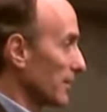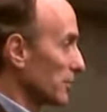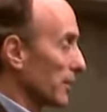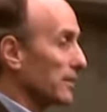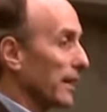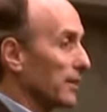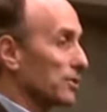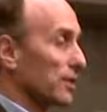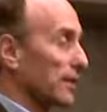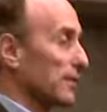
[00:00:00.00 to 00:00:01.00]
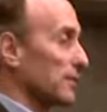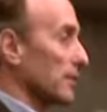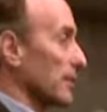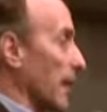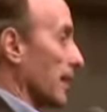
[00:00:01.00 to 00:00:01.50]
So they t- sent it
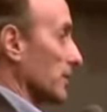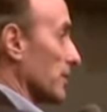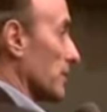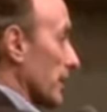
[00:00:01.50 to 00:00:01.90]
to Dr.